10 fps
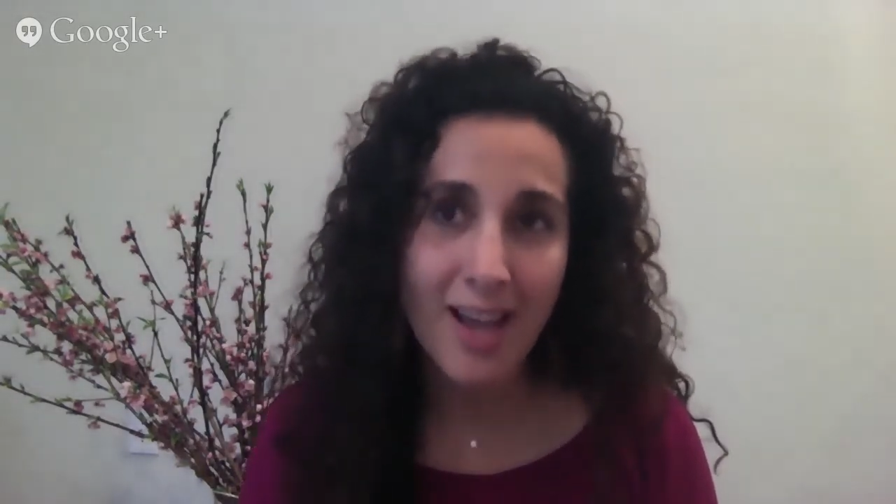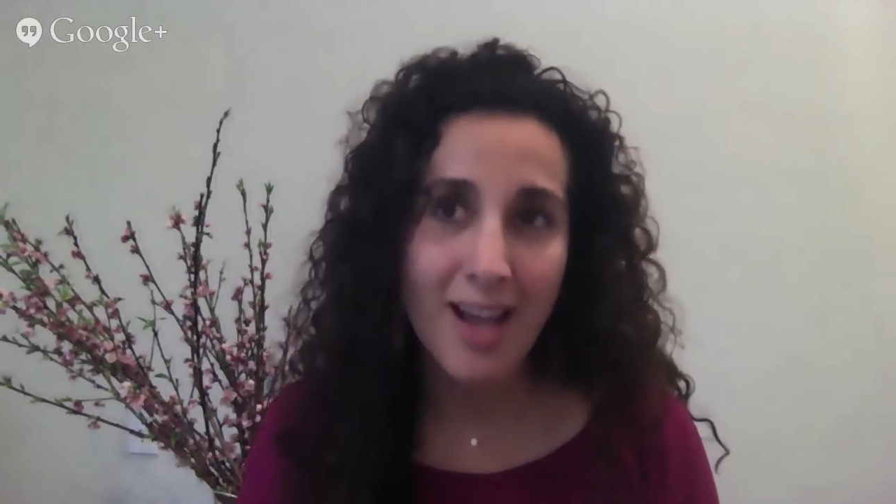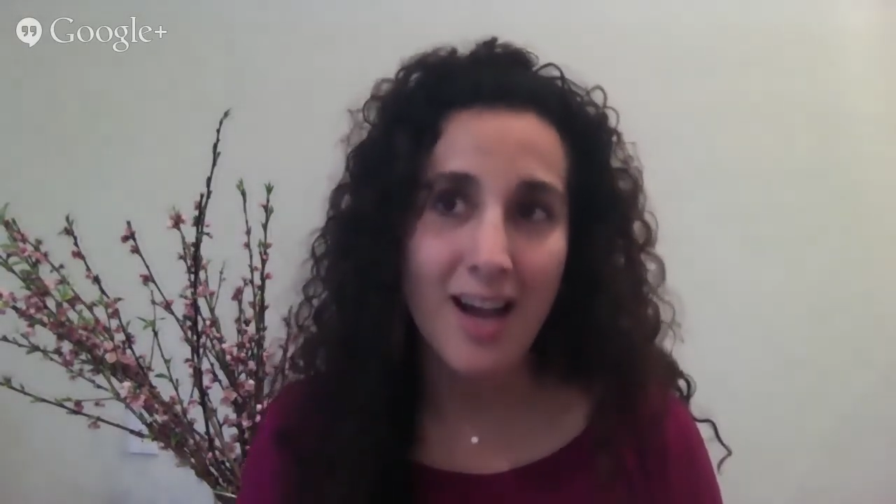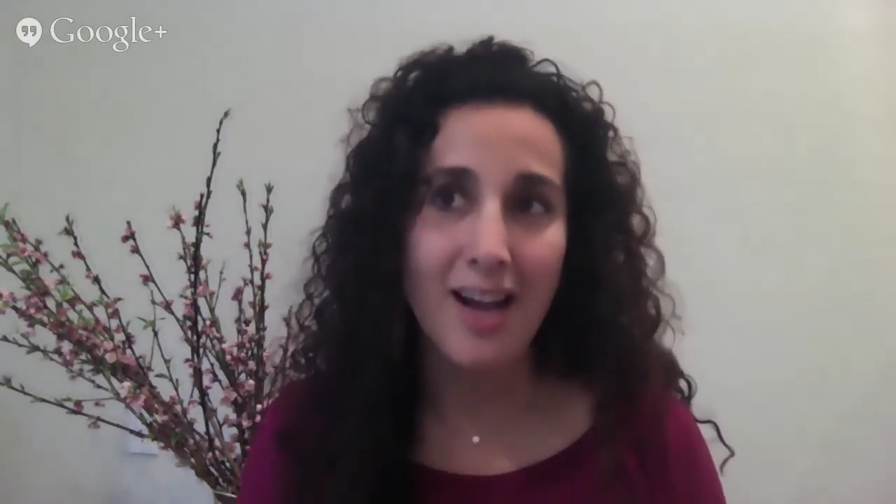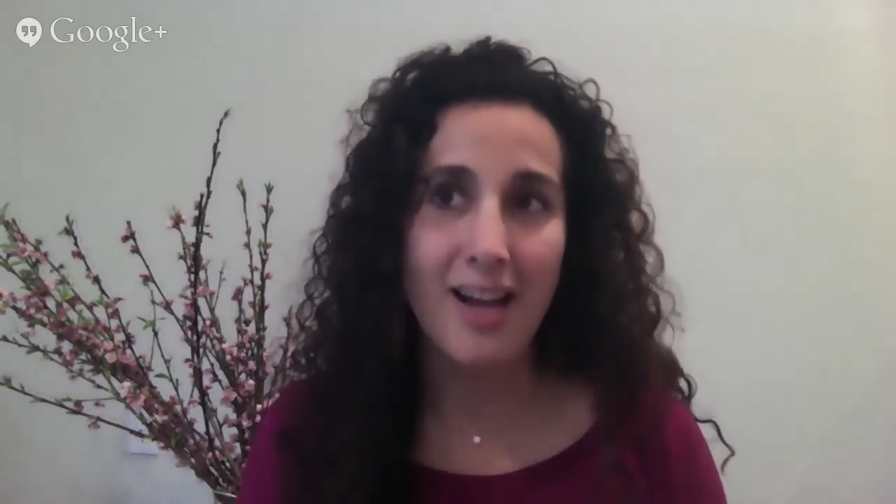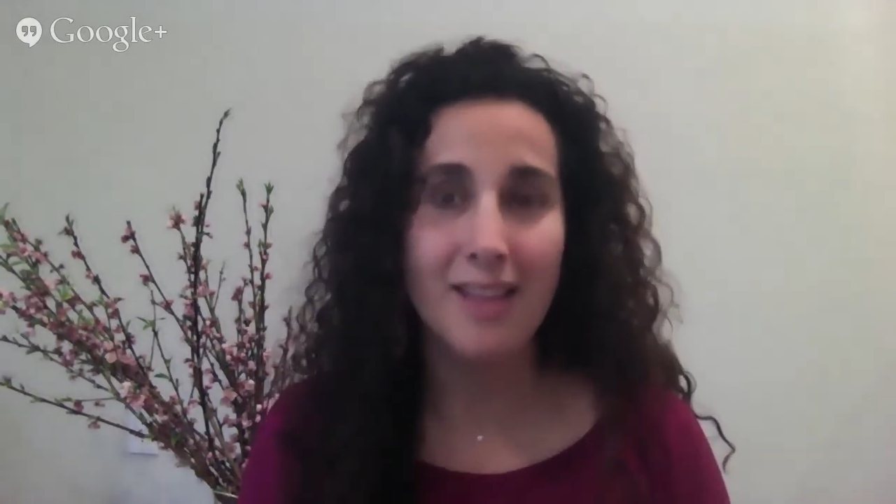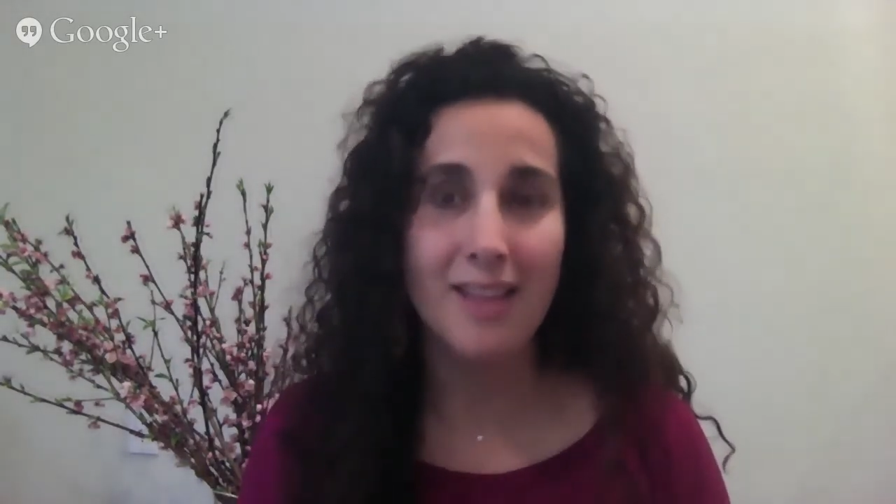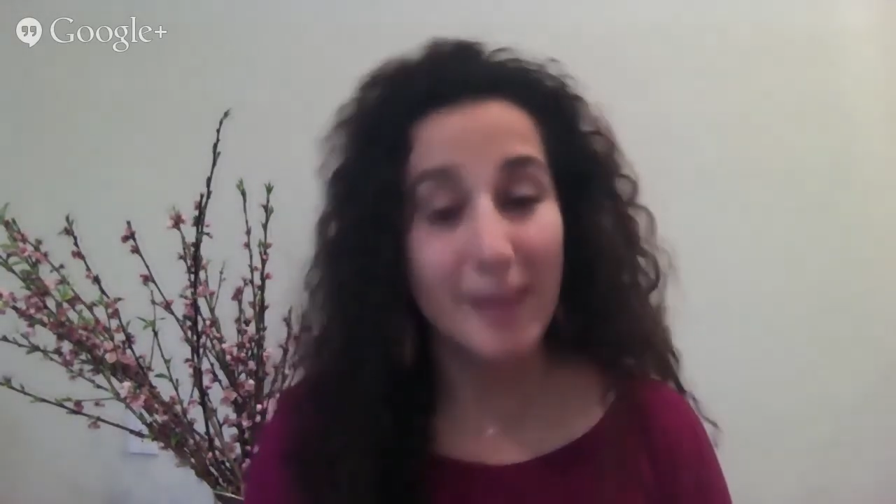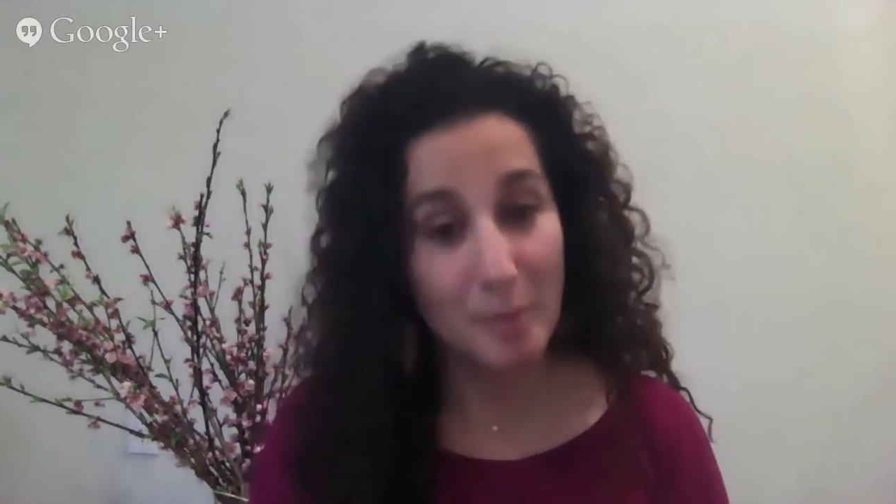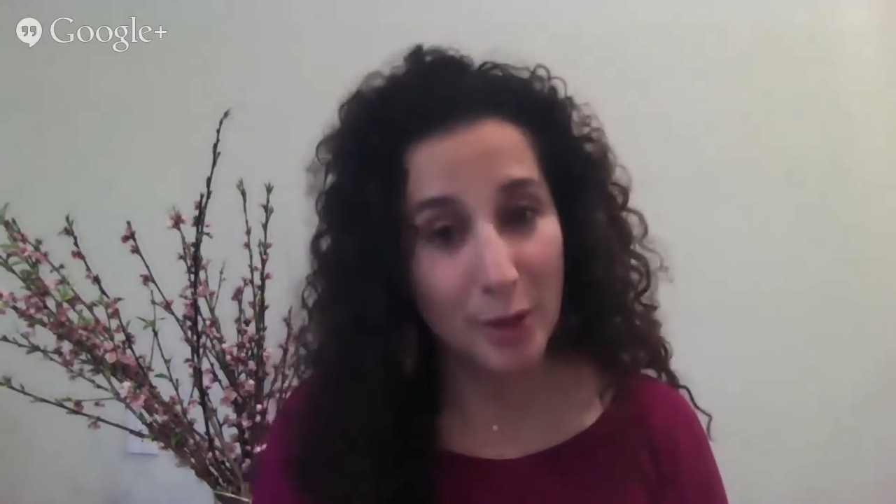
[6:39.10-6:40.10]
I
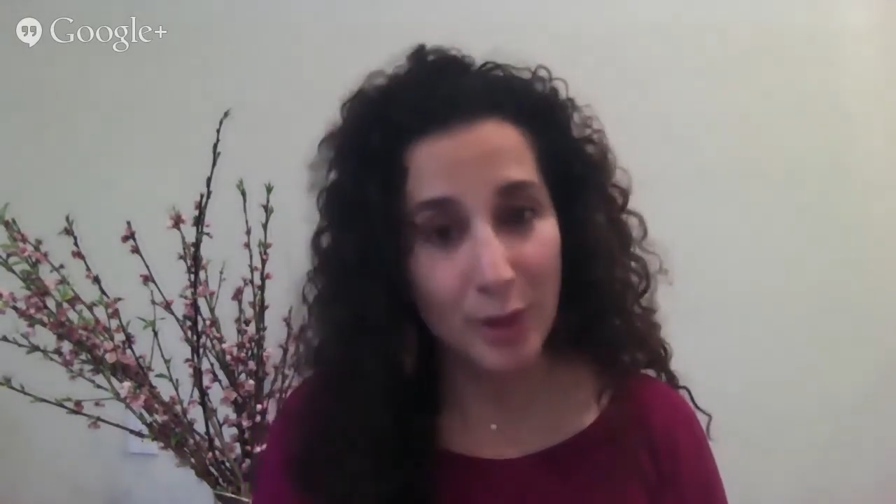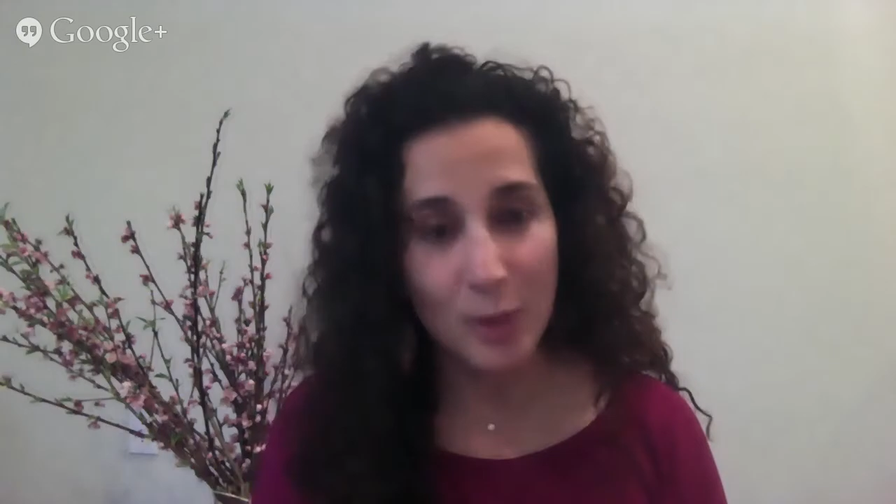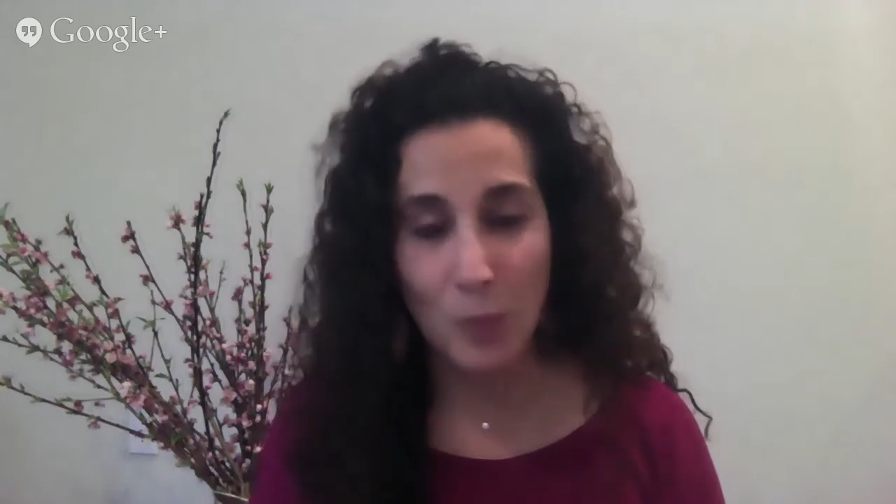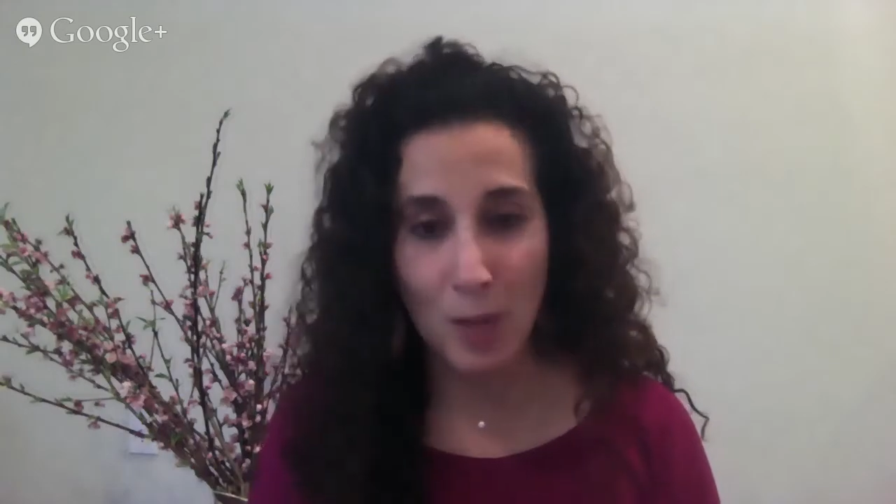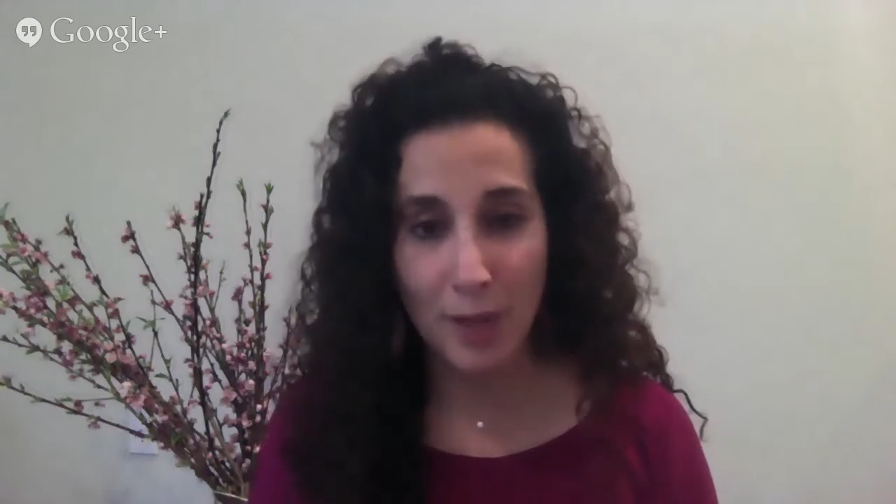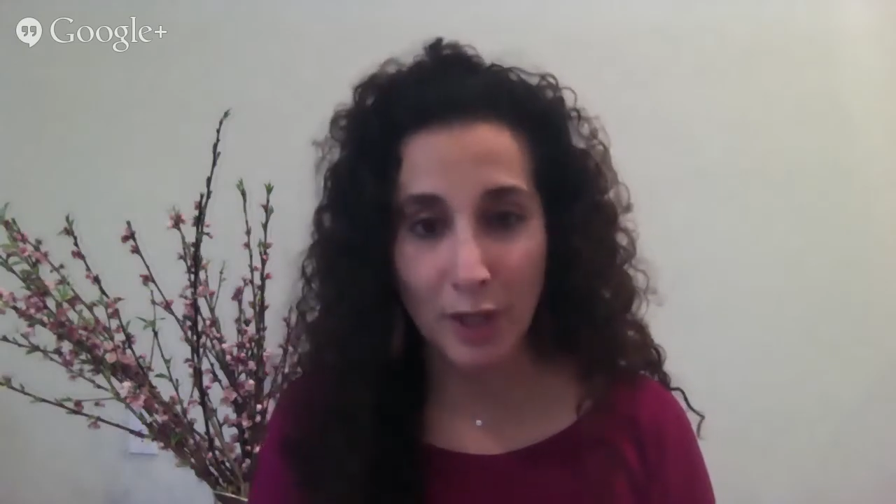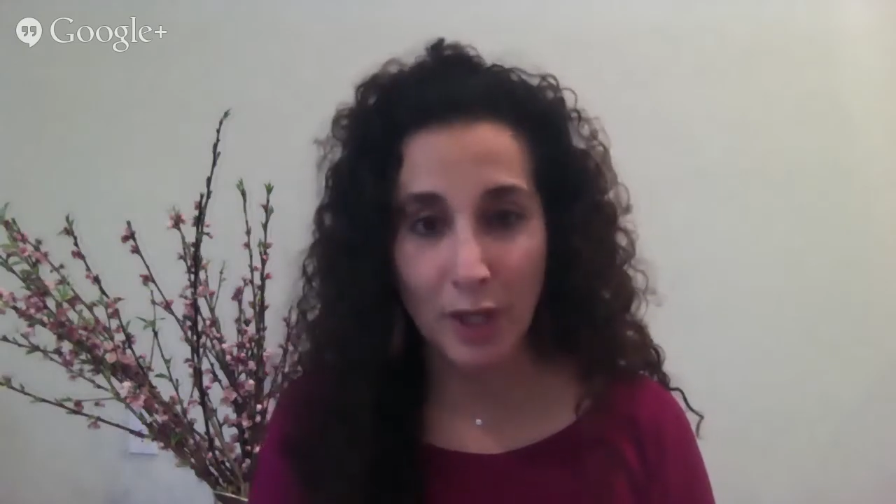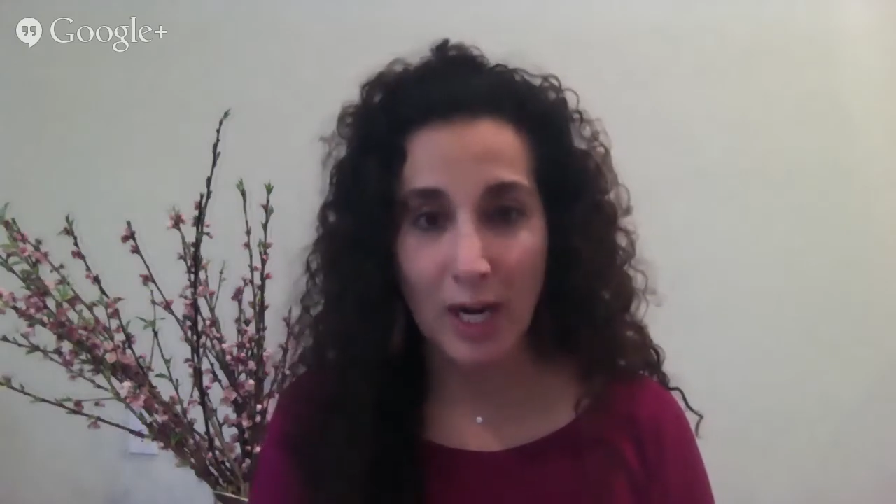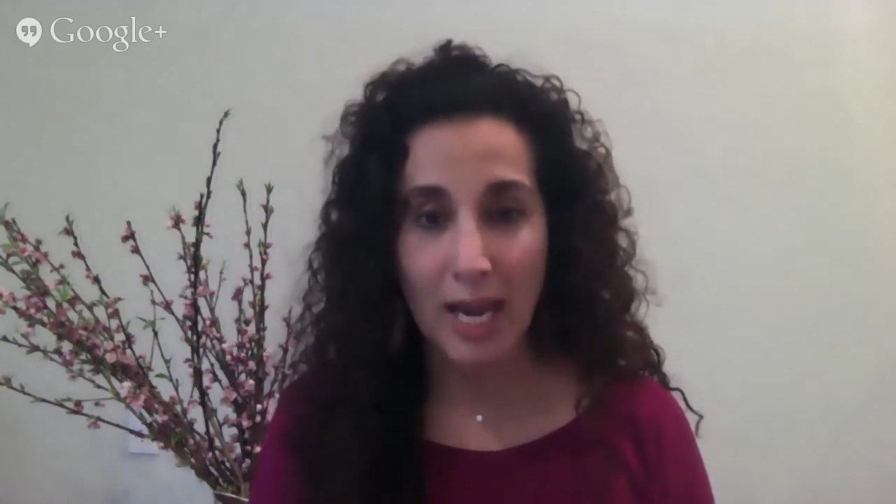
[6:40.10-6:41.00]
labored in water,